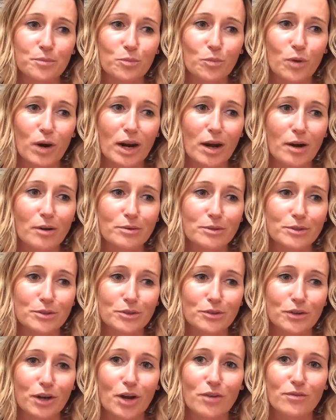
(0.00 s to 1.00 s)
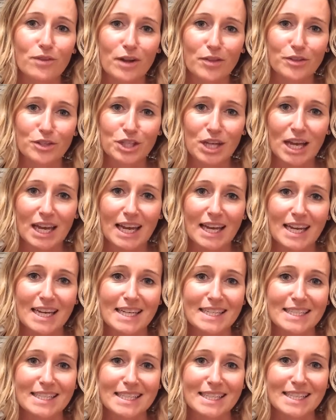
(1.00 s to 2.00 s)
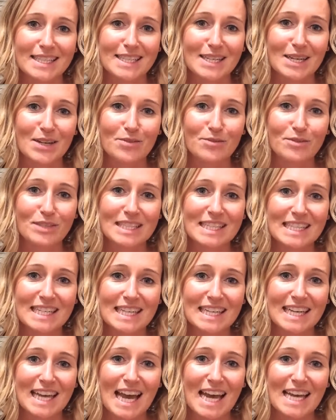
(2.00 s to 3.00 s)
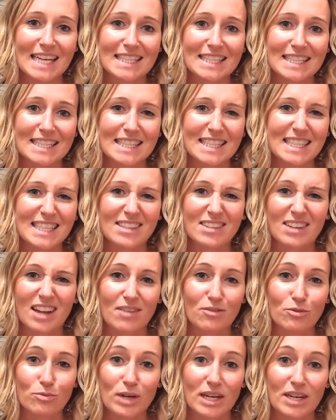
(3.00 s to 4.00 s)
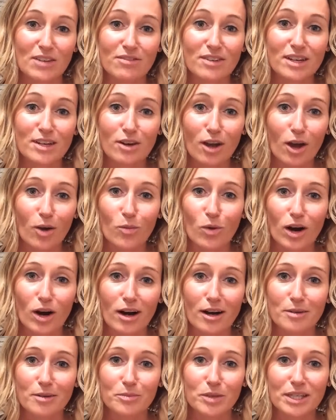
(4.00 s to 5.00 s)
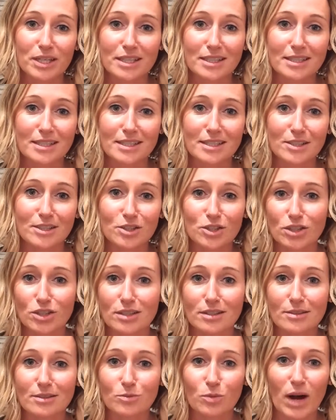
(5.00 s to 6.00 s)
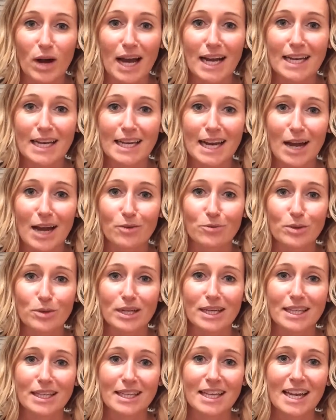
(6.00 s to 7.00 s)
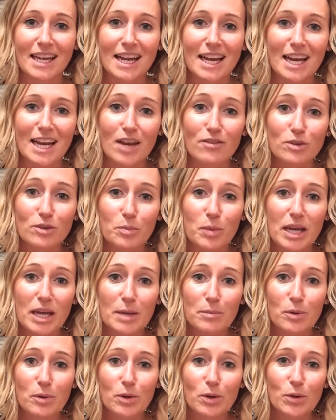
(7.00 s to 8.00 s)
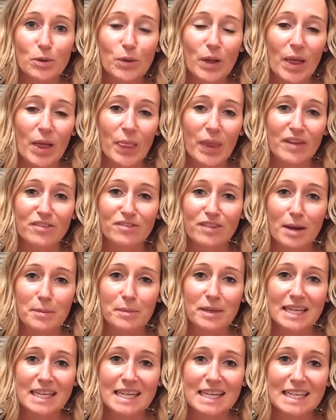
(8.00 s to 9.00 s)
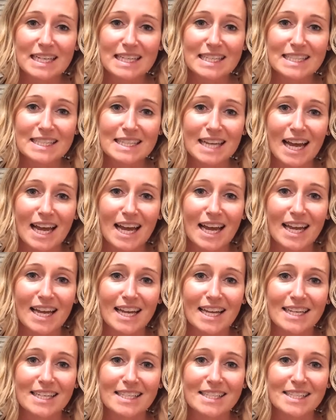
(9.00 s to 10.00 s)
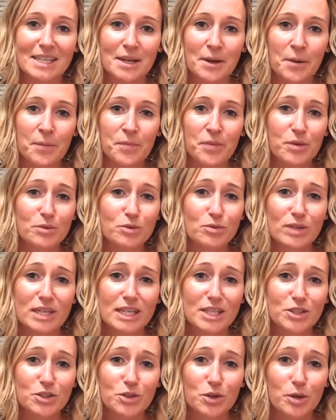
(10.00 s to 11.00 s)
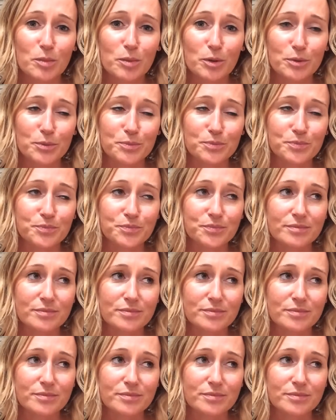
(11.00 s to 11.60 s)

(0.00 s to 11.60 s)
when I was sort of going around the chalets and visiting guests, it didn't ever really feel like work because you just were hanging out with lovely people and their families, and it was really enjoyable.